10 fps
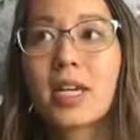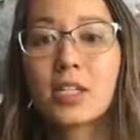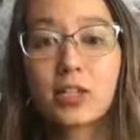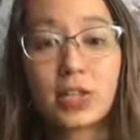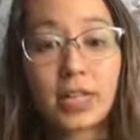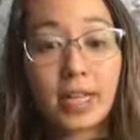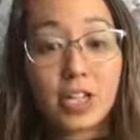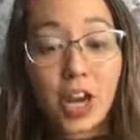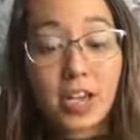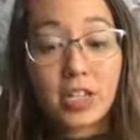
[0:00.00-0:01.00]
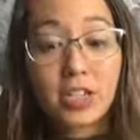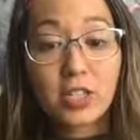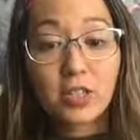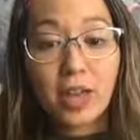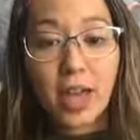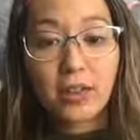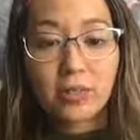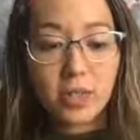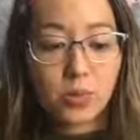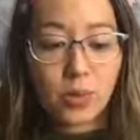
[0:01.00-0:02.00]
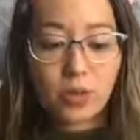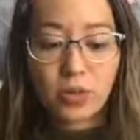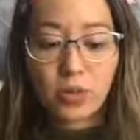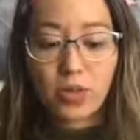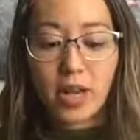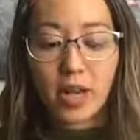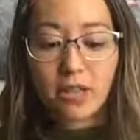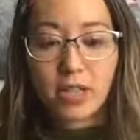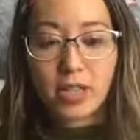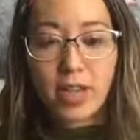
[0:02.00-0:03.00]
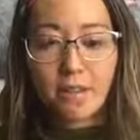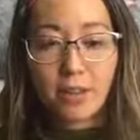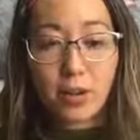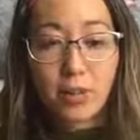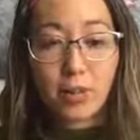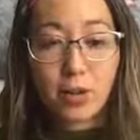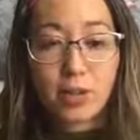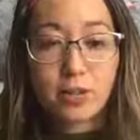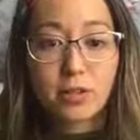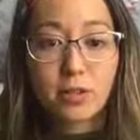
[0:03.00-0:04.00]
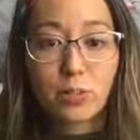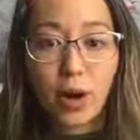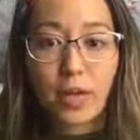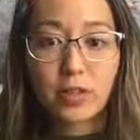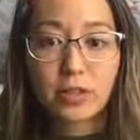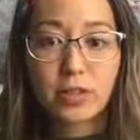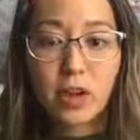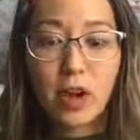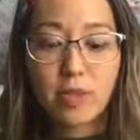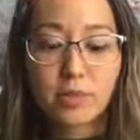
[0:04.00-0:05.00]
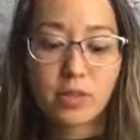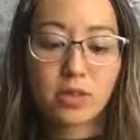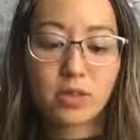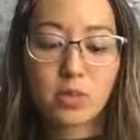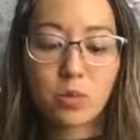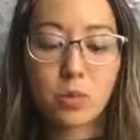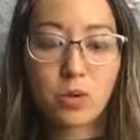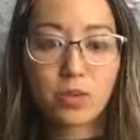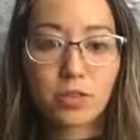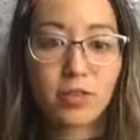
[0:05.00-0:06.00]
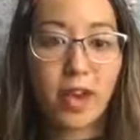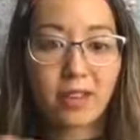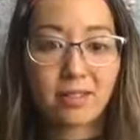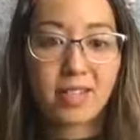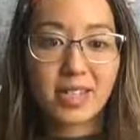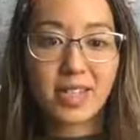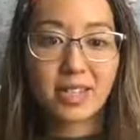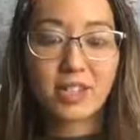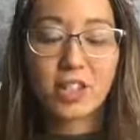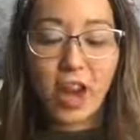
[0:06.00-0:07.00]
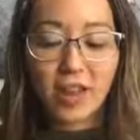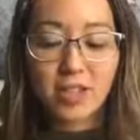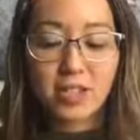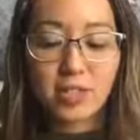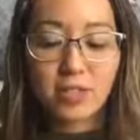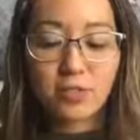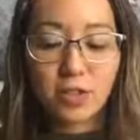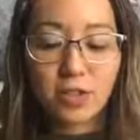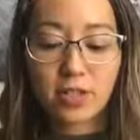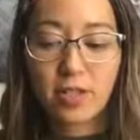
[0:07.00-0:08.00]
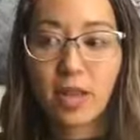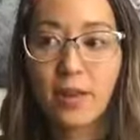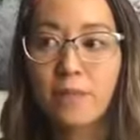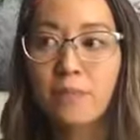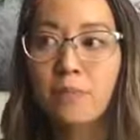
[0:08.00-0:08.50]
You can get changes in your nails as well. So your nails can get very brittle and break all the time. So this is more if you've had a sudden change and you've noticed that.